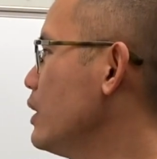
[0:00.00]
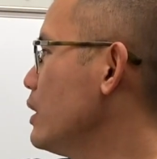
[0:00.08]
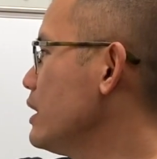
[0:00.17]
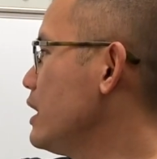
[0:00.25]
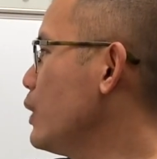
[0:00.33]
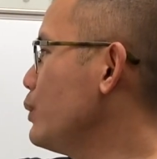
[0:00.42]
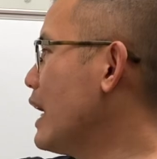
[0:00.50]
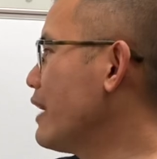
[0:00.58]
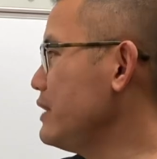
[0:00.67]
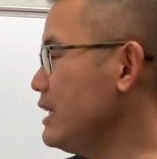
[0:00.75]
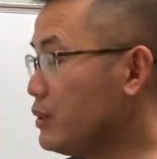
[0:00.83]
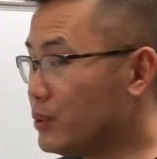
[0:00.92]
here we
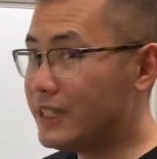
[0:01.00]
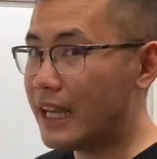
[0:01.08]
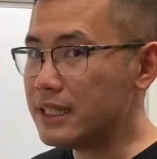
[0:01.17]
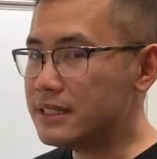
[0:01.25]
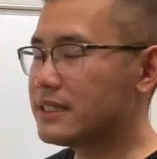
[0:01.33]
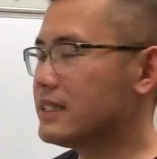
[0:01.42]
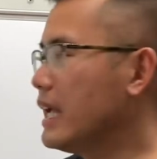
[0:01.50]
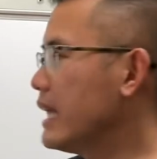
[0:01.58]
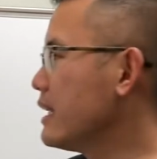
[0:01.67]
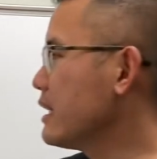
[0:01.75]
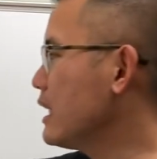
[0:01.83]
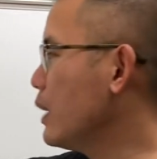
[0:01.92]
have e to the x and
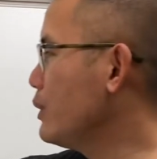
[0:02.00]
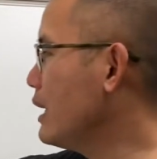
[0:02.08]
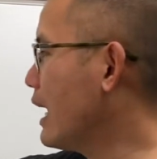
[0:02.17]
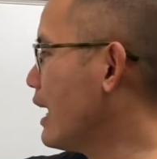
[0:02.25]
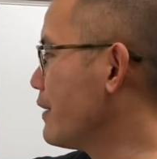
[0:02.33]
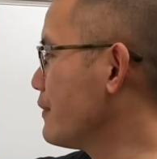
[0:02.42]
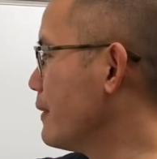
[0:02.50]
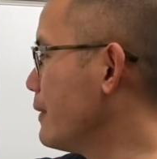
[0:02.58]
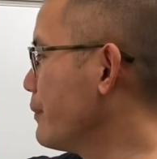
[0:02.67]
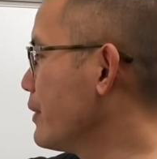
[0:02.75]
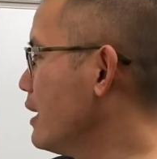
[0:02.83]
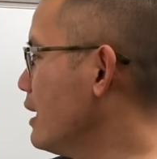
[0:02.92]
then here we have
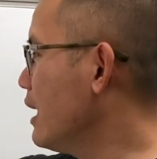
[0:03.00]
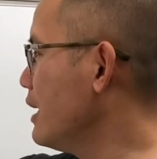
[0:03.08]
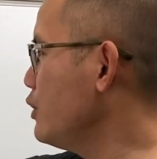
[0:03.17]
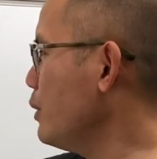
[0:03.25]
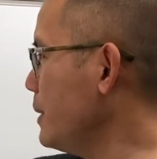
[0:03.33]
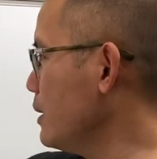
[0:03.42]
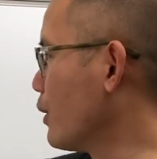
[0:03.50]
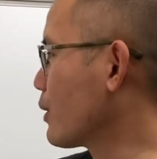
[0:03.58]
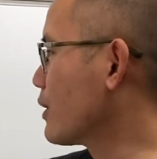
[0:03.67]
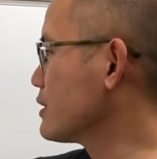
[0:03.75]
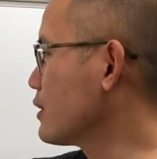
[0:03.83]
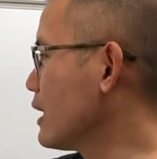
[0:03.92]
a little bit
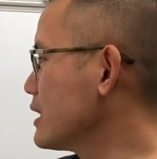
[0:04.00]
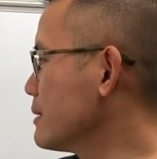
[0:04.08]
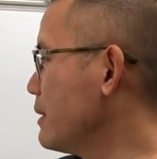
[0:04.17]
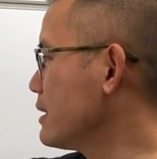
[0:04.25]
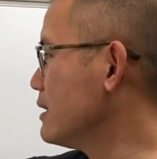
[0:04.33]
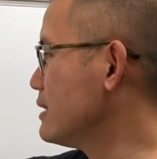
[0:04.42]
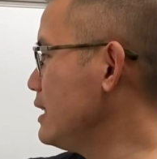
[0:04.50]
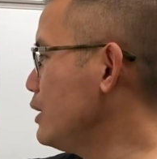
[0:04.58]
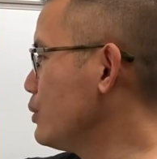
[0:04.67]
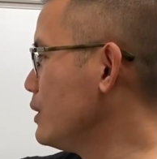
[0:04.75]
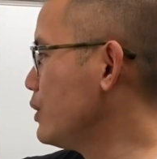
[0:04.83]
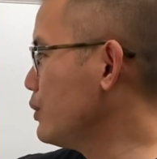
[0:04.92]
longer, so let's make this e
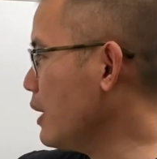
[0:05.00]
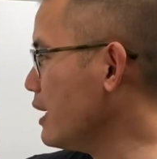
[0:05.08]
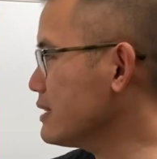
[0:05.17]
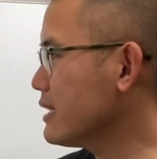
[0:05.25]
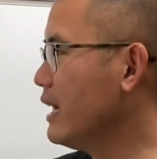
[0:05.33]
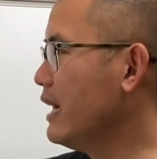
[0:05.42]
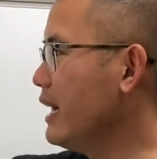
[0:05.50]
to the 2x,